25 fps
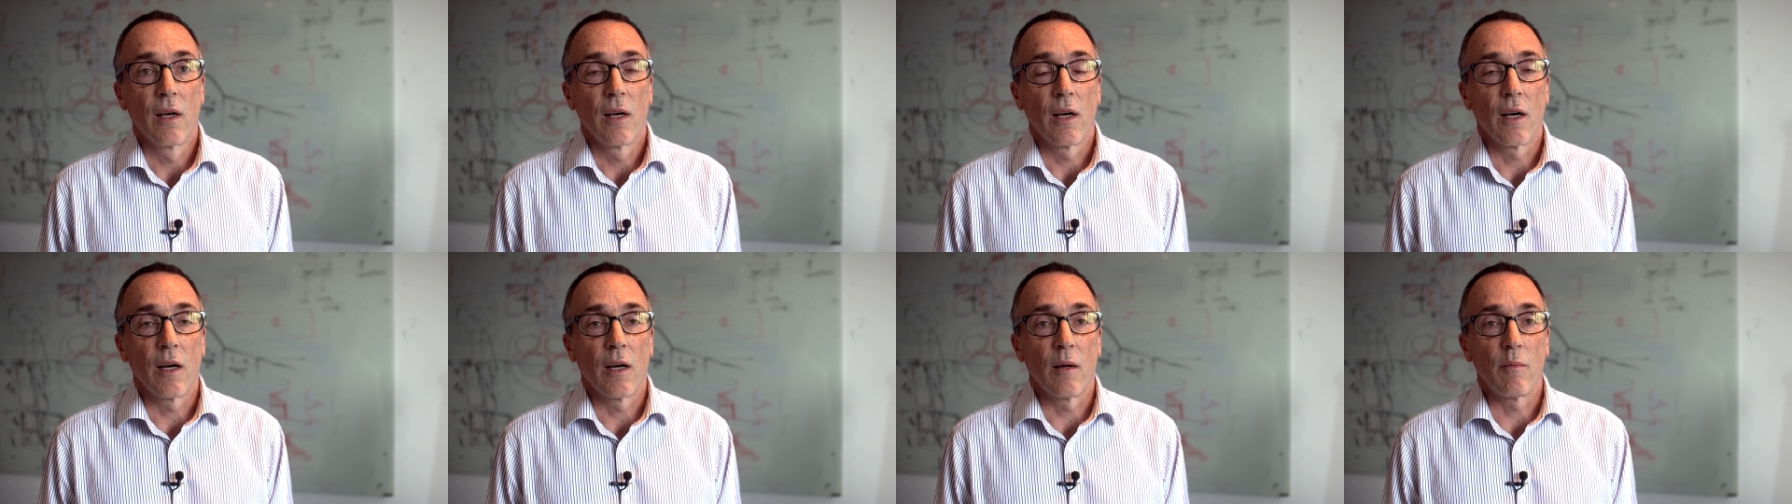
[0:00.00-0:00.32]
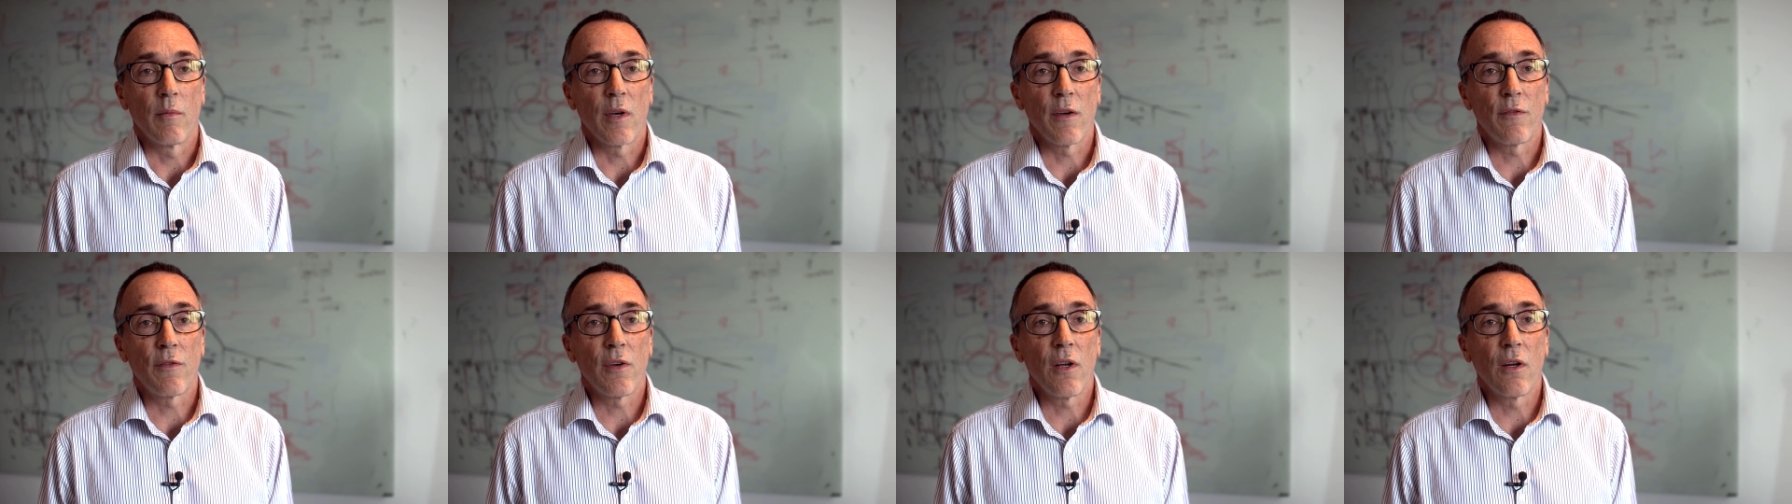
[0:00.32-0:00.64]

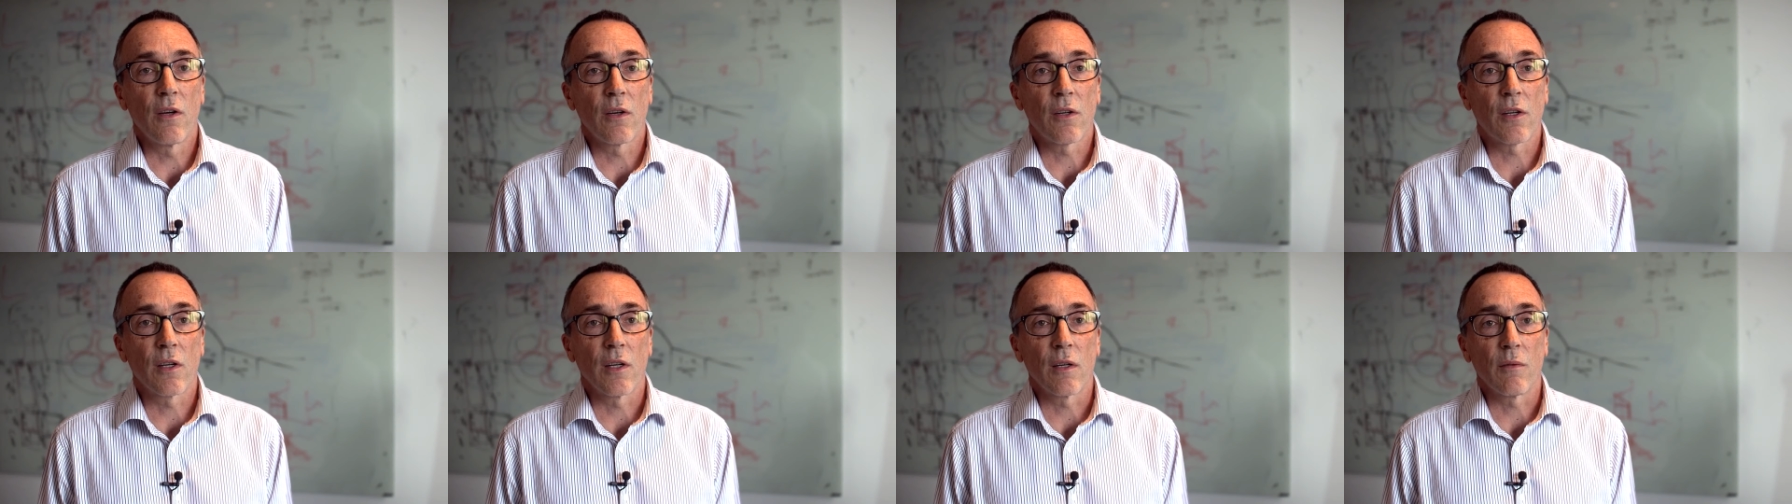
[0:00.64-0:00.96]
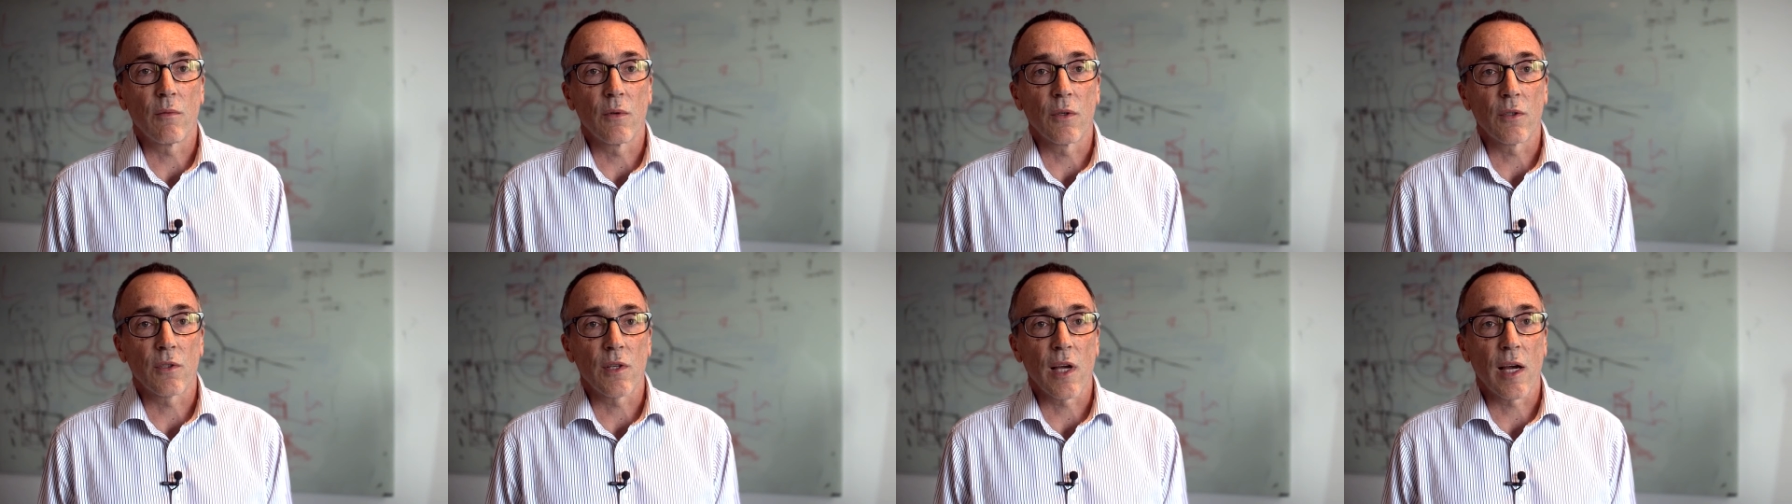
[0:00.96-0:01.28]
Um, if you look at
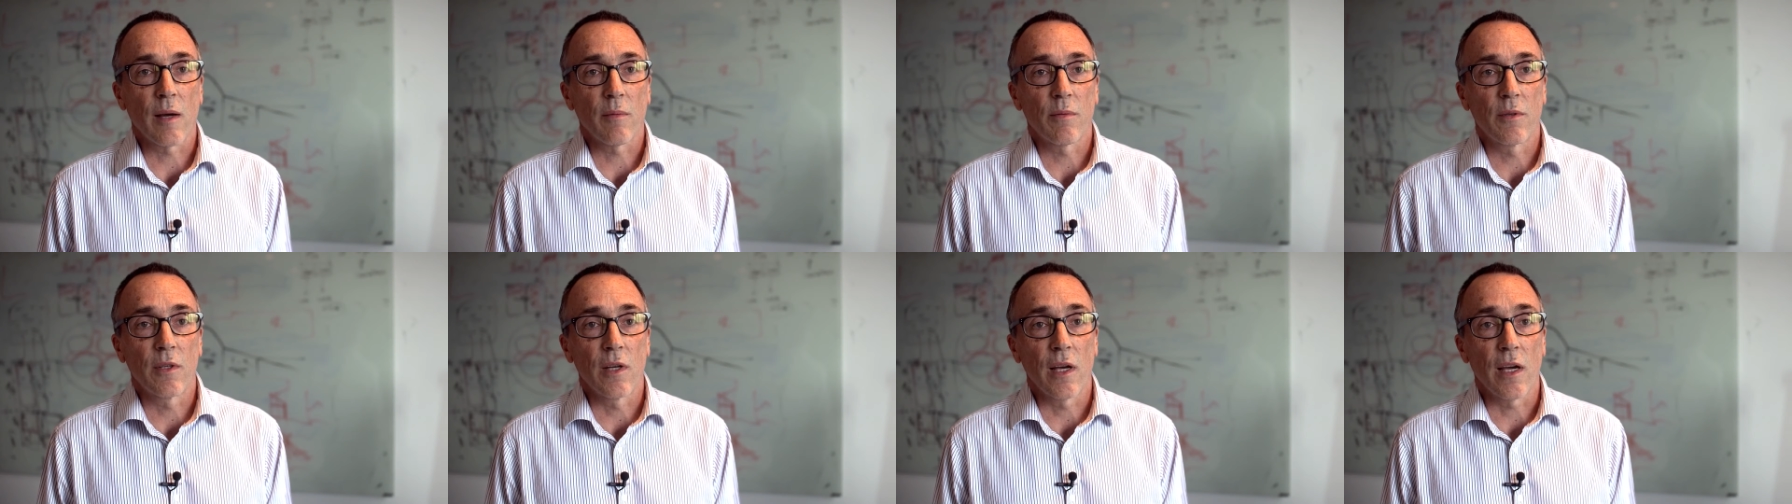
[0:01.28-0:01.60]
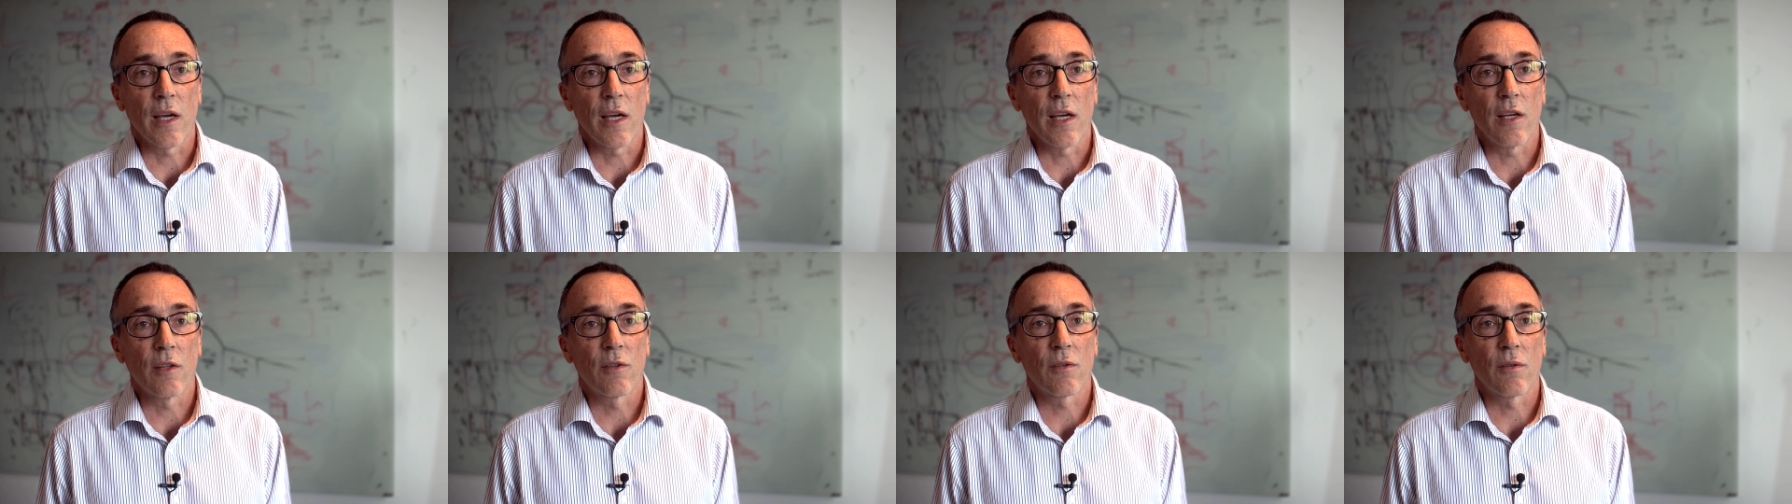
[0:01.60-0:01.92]
what's happened at
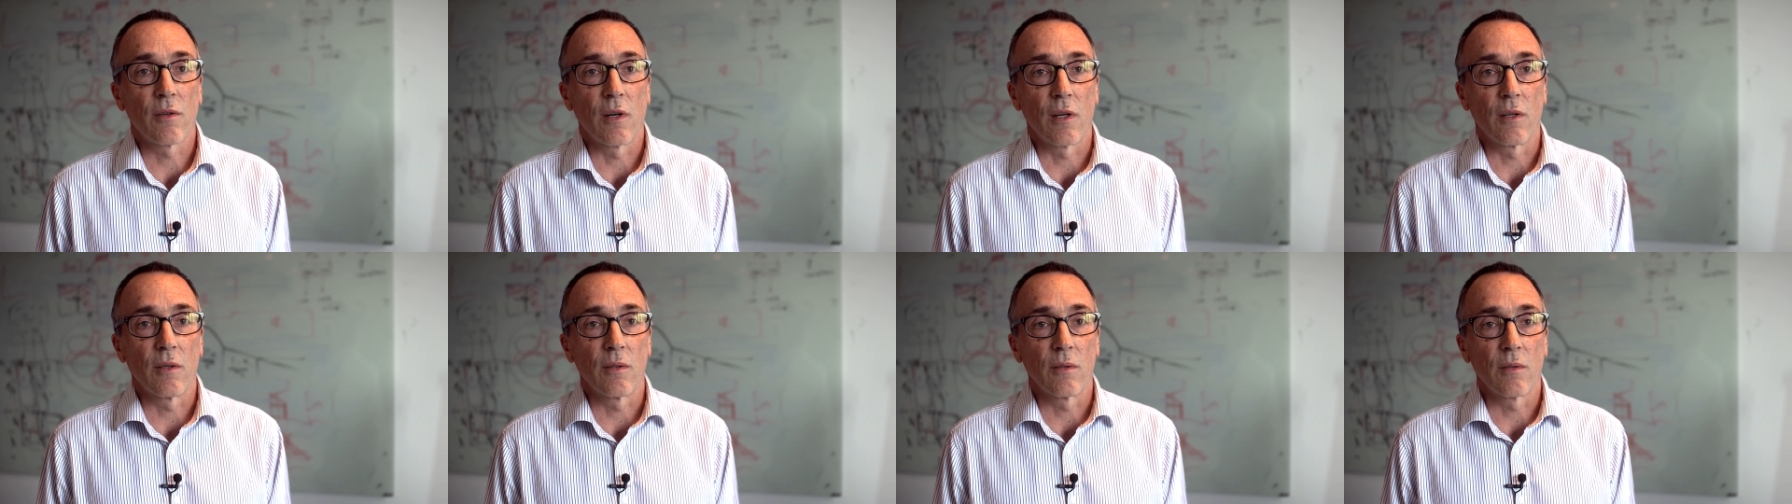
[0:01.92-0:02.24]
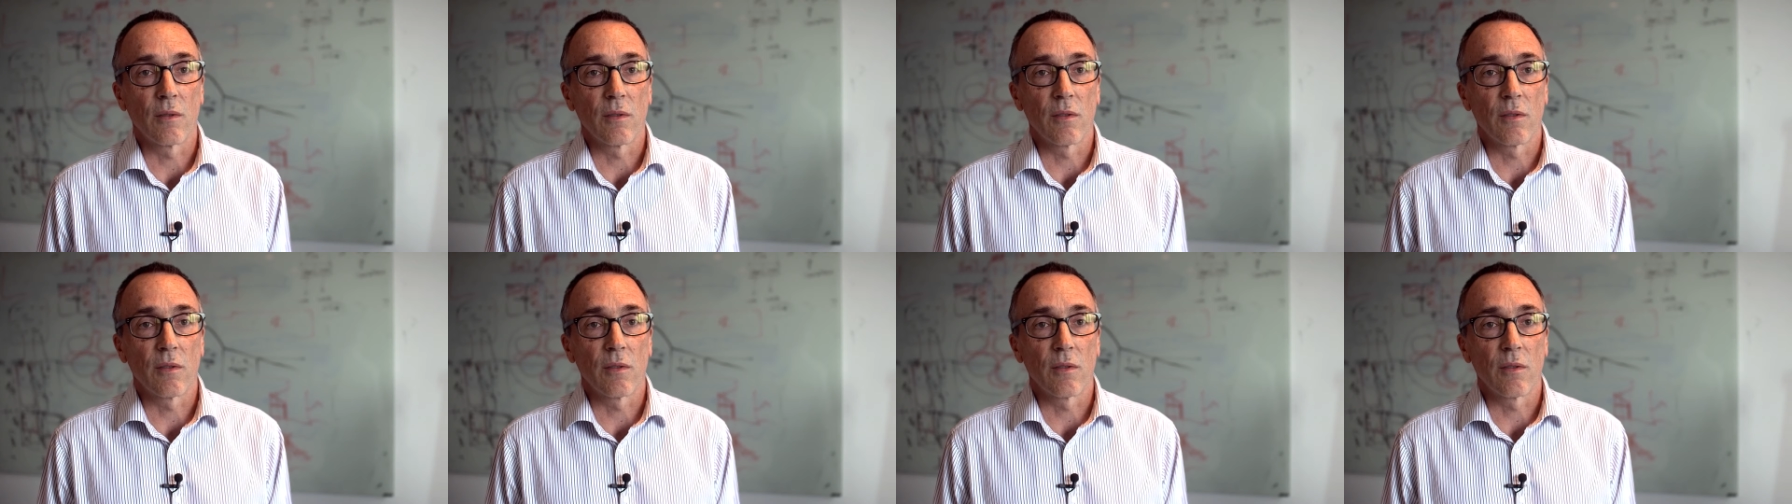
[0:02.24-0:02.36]
Heathrow,